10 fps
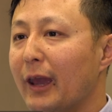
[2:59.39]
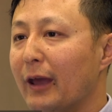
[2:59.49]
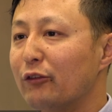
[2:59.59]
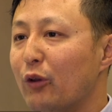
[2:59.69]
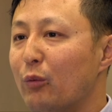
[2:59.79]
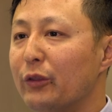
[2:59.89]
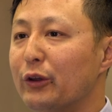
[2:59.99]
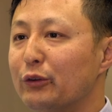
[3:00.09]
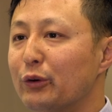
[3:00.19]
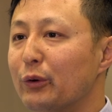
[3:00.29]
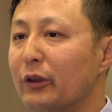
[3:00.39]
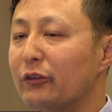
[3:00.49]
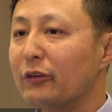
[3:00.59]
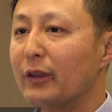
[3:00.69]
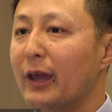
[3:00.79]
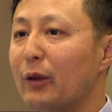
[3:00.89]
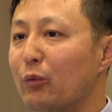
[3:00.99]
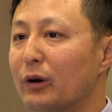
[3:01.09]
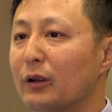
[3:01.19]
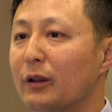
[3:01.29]
and so what they'll do is they
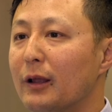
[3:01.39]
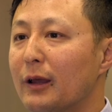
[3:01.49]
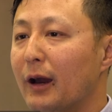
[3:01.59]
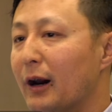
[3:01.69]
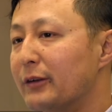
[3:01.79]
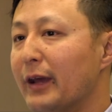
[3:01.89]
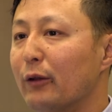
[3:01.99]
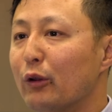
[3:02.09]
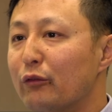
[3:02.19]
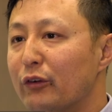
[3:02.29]
will download,